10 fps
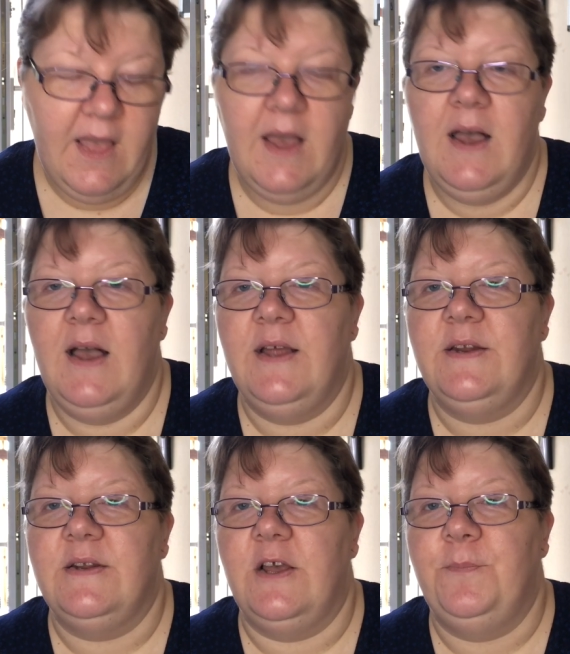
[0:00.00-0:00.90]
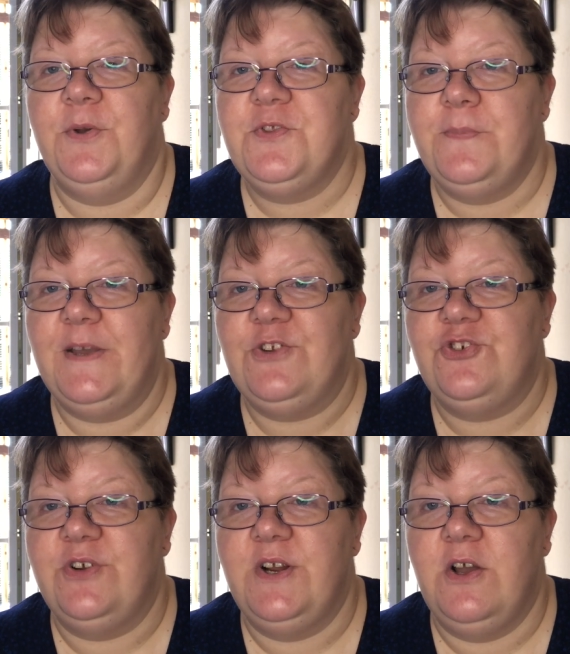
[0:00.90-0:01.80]
And I'll put a
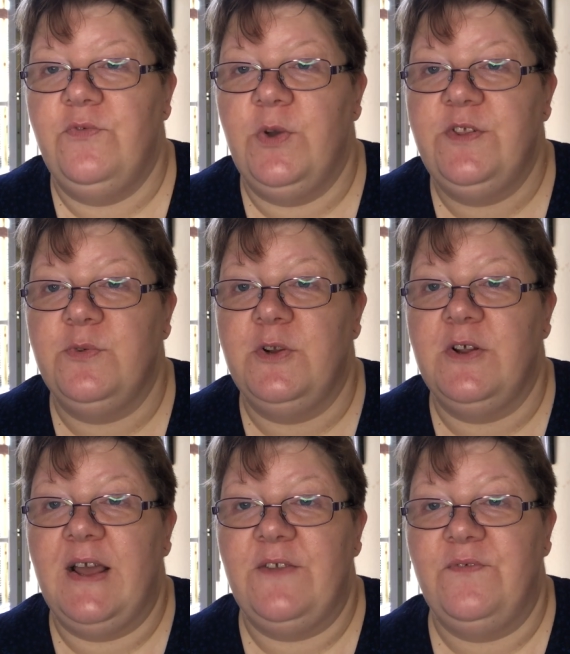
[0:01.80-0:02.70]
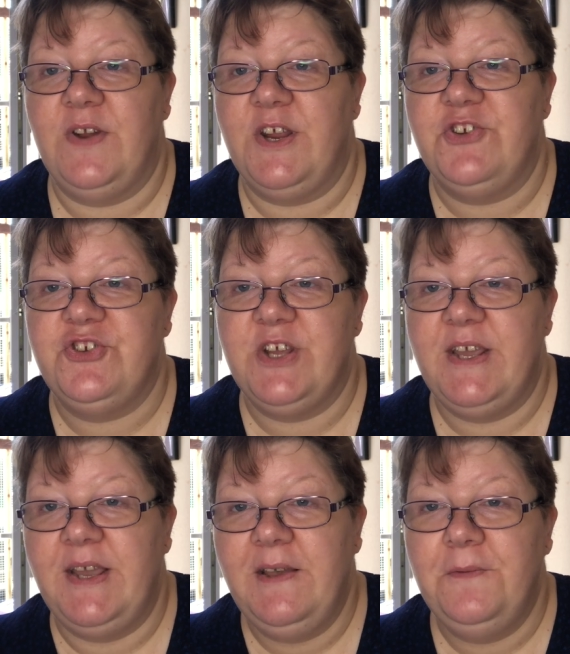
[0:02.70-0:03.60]
picture in of what it will look like finished
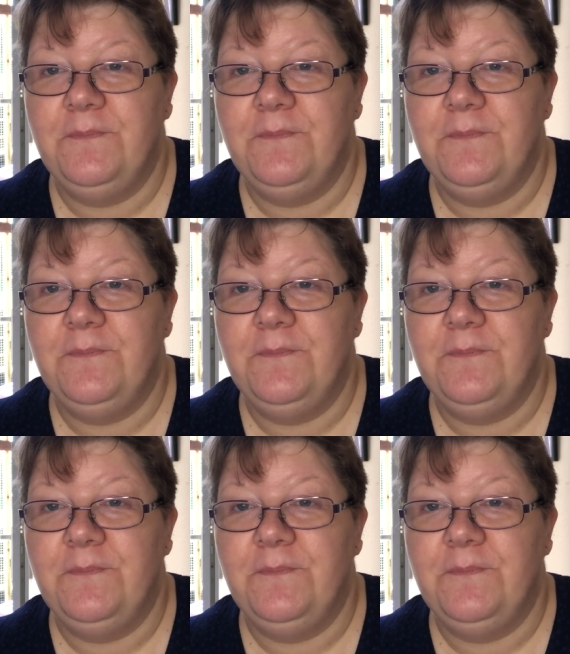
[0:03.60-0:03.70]
here.